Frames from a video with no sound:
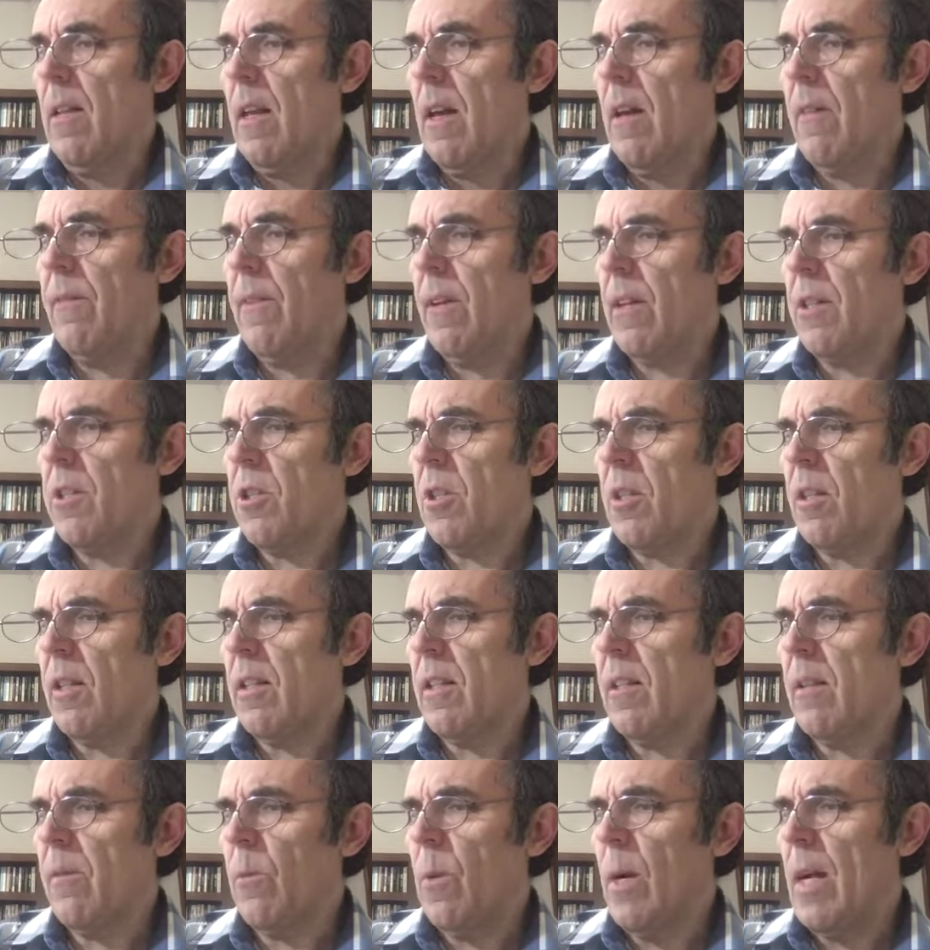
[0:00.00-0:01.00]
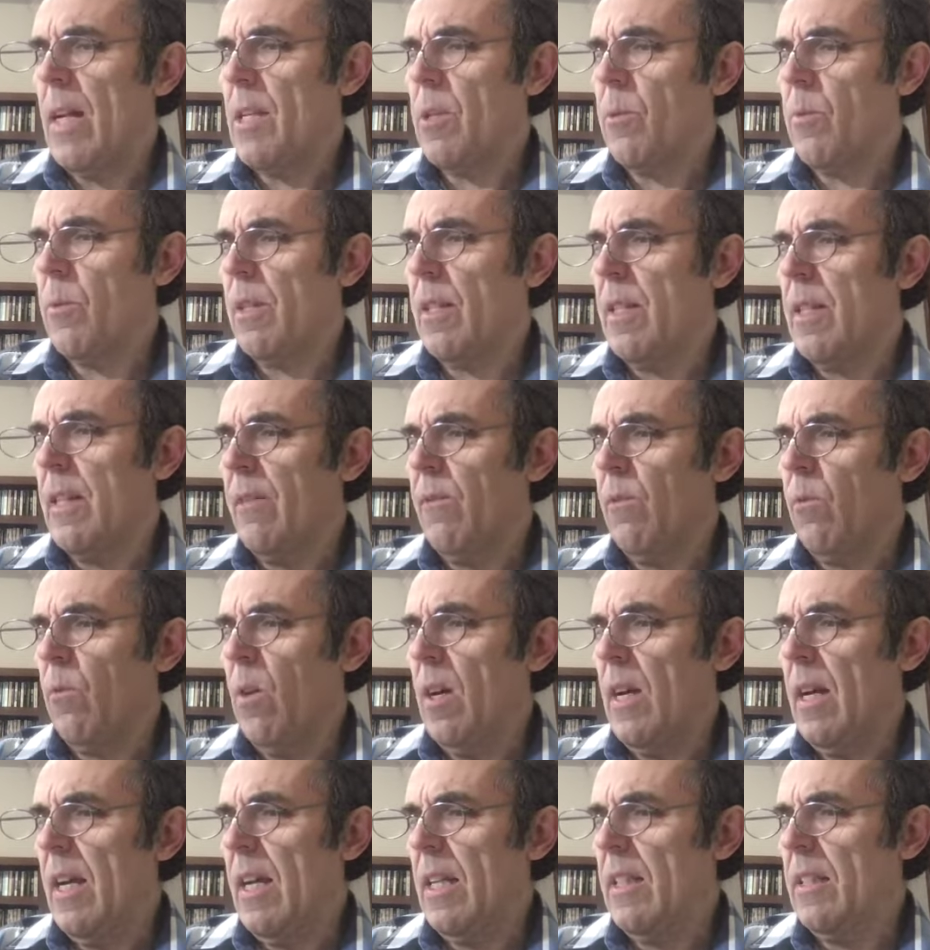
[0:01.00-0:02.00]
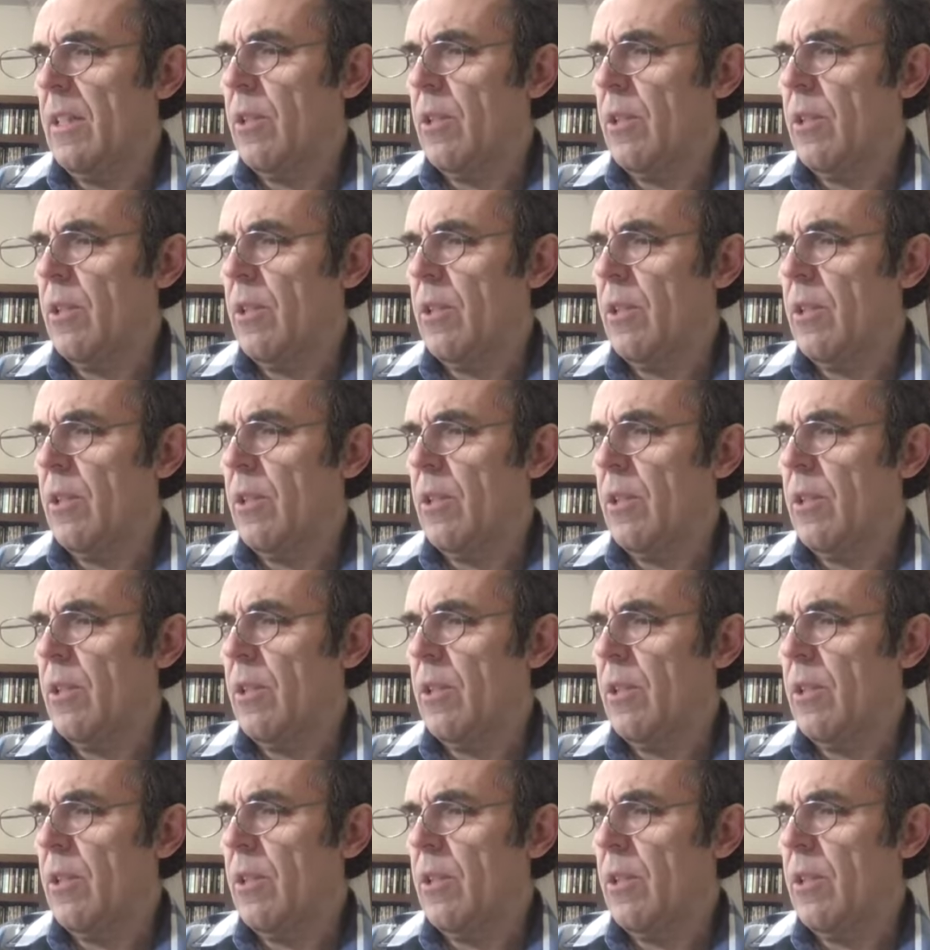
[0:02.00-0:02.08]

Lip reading: Eventually, the waist would give way.